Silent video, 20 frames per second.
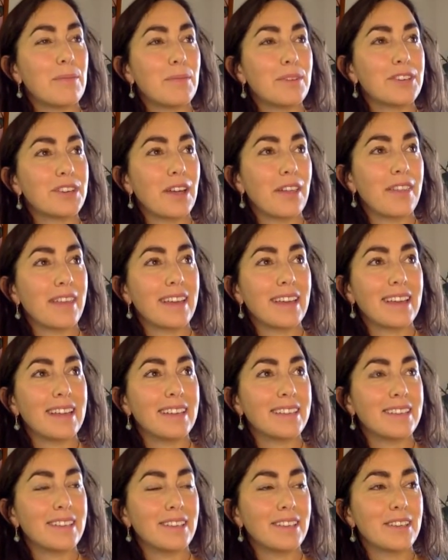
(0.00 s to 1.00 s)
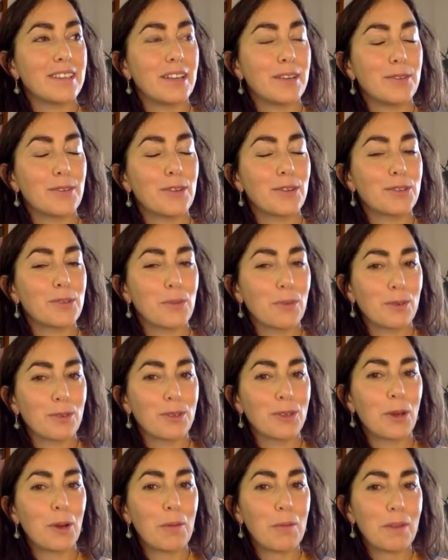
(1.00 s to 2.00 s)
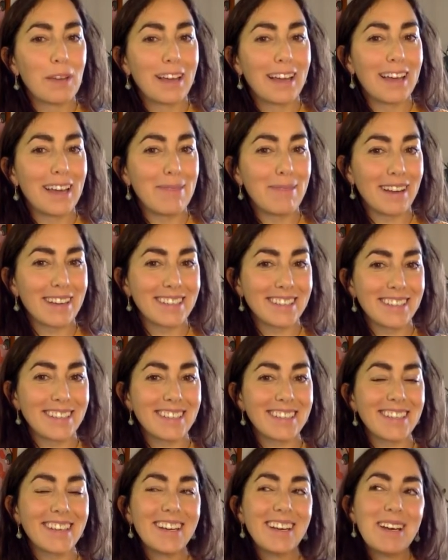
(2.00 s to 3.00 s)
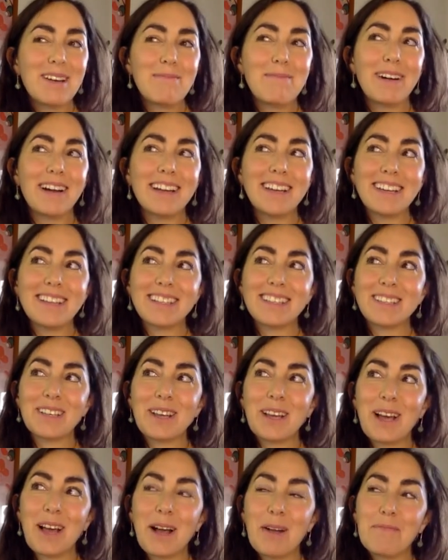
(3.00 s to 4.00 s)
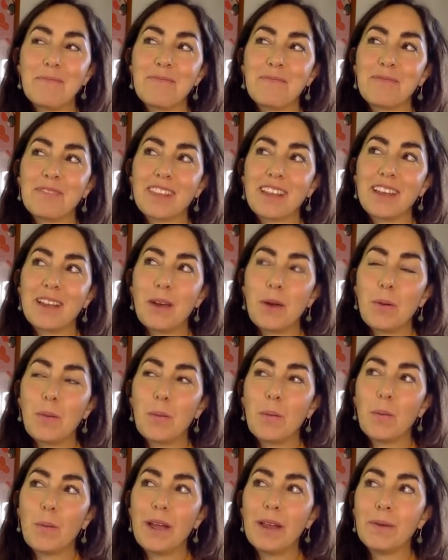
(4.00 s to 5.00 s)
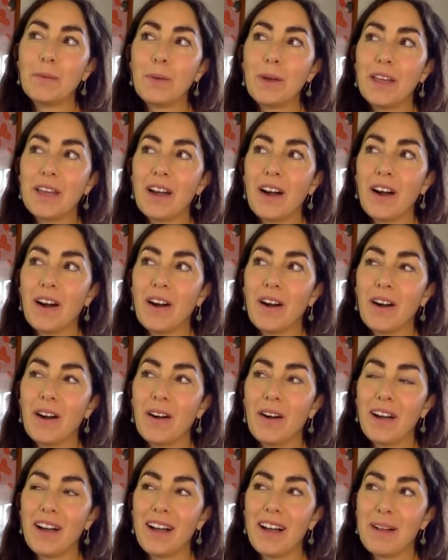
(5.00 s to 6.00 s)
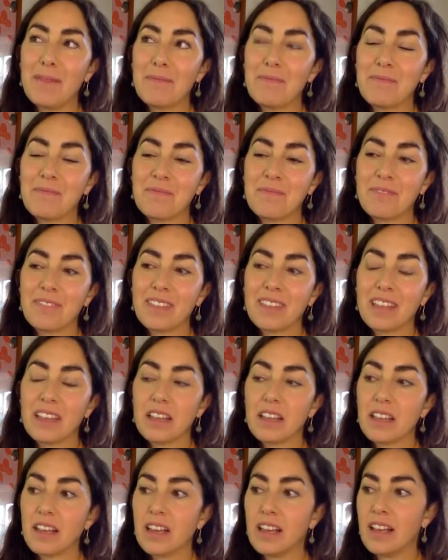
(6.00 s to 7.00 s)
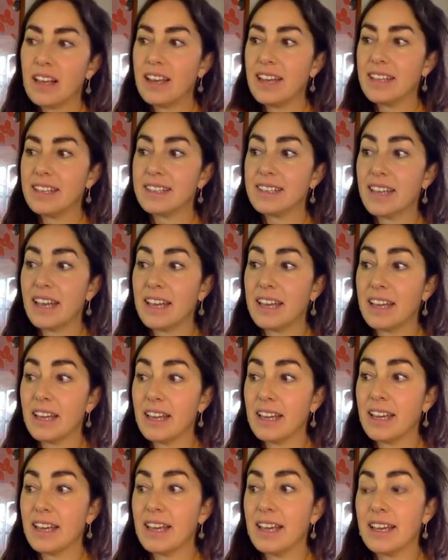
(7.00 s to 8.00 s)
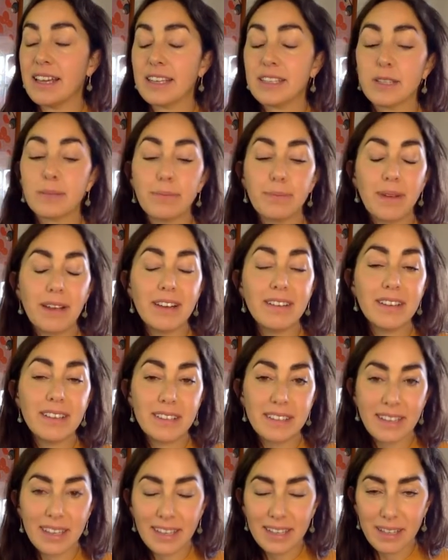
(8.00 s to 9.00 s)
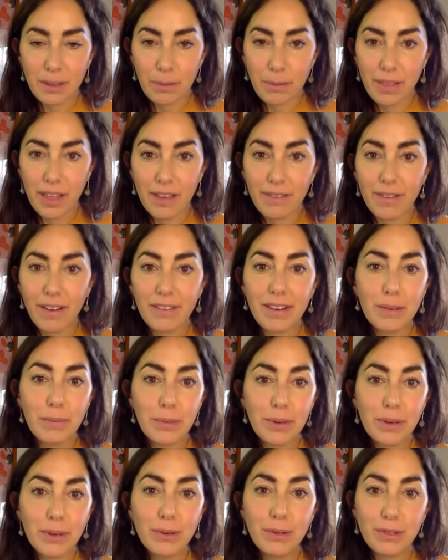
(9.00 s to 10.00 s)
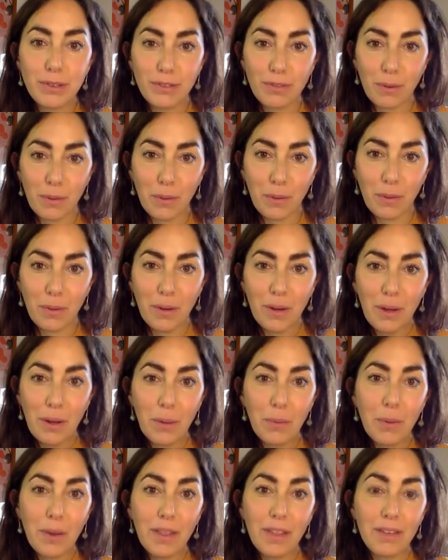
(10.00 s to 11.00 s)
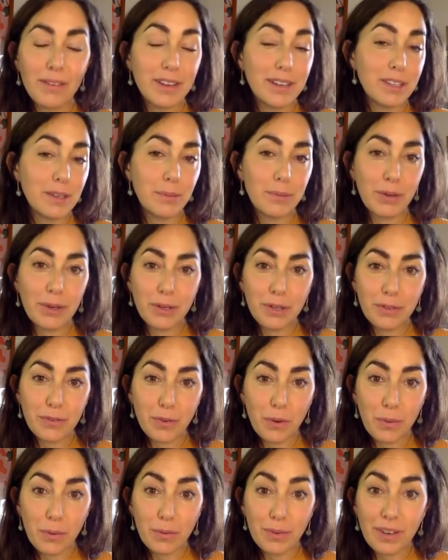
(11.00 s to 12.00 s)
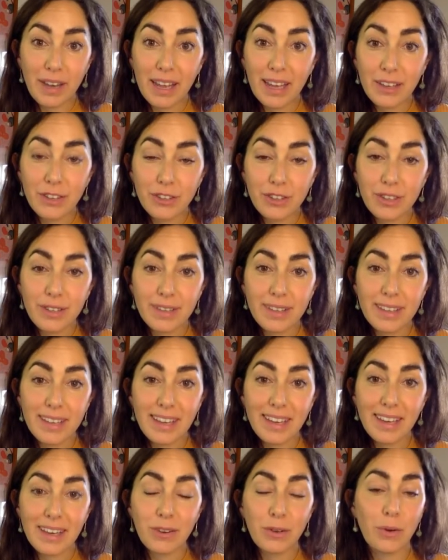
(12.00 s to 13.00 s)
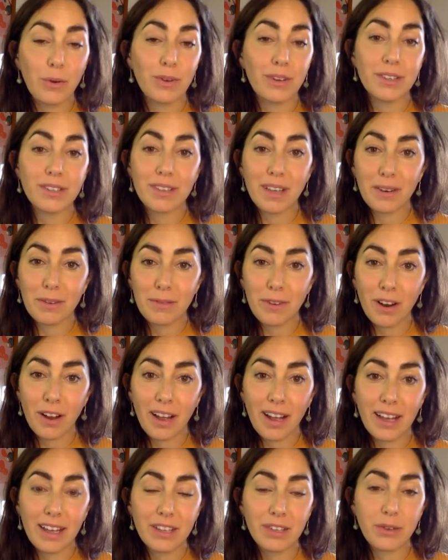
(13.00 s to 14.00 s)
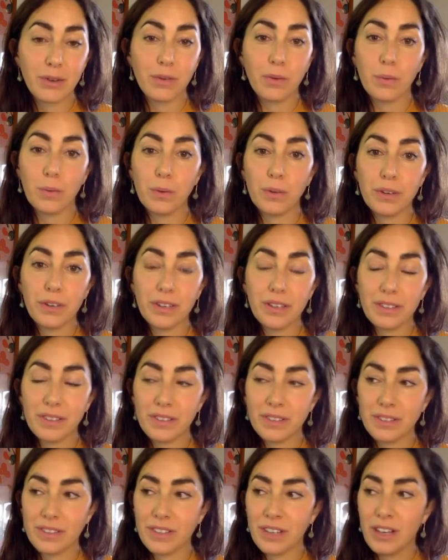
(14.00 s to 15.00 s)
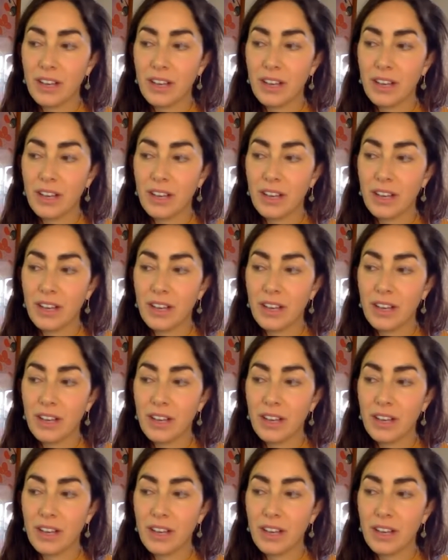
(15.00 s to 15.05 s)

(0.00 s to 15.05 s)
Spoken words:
think is, not to want to complicate matters, but is when we are, let's say, experiencing something very beautiful, whether it's a beautiful nature scene or a sunrise or a woodland